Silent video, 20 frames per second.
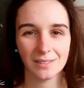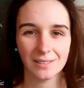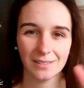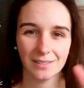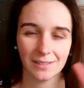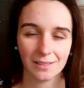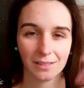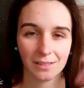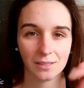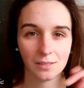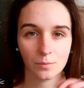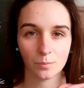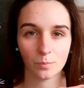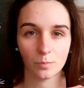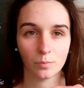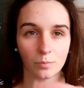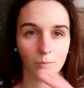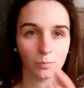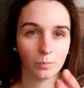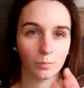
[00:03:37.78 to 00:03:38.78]
it's
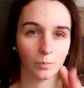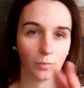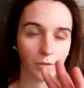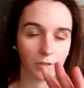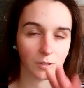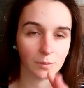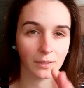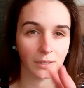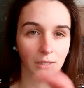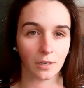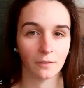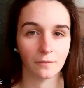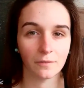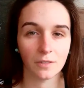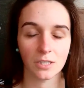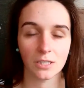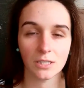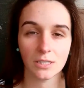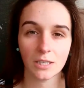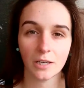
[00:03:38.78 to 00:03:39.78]
possibly not
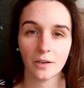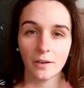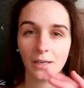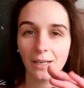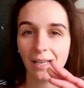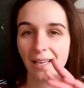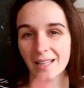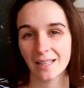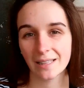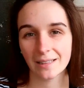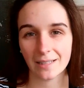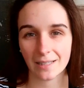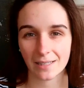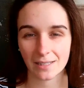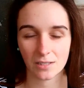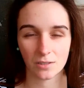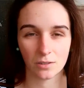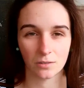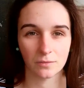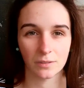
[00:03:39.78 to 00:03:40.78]
vegetarian. That's
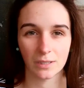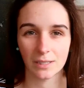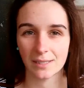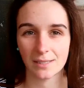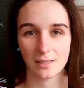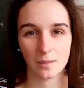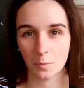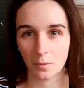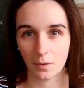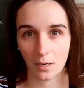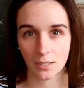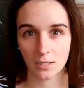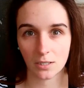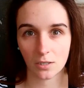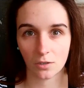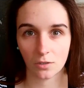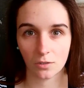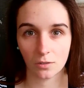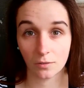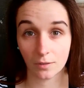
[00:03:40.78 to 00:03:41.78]
not really something we need to go
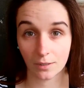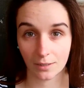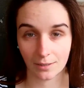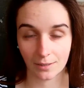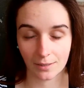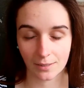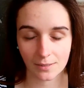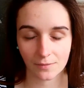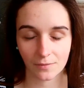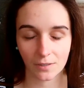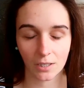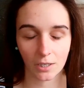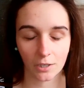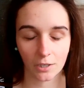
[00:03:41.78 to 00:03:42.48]
in this video.